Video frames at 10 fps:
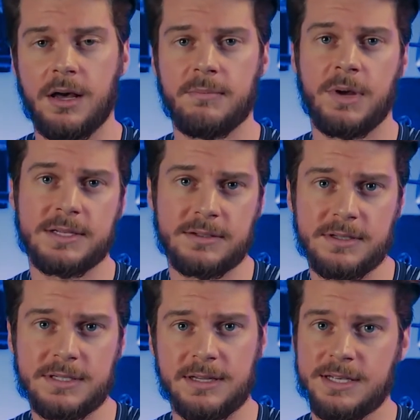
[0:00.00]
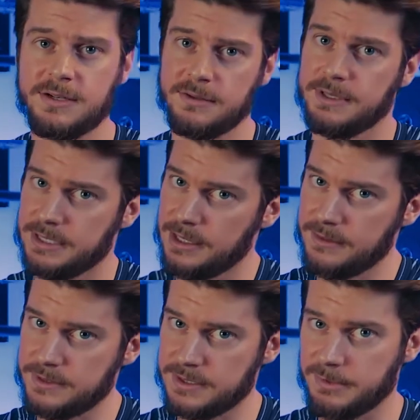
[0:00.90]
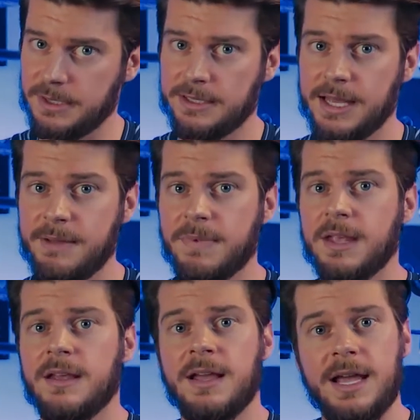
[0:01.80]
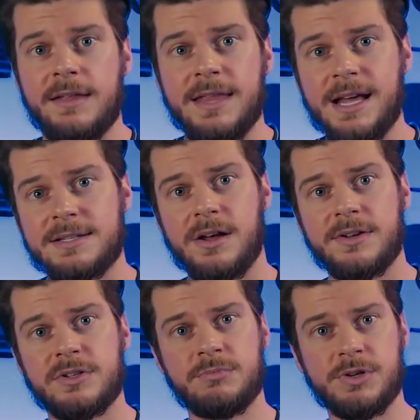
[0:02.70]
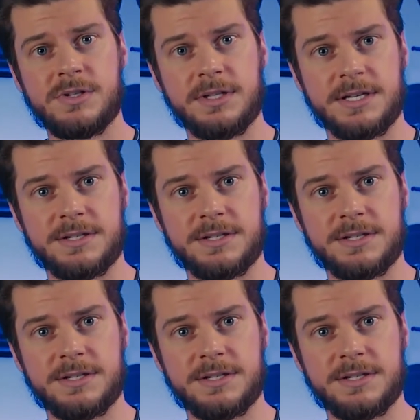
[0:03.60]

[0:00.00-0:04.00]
muscles unless you're doing deadlifts or something like that. And that's also mutually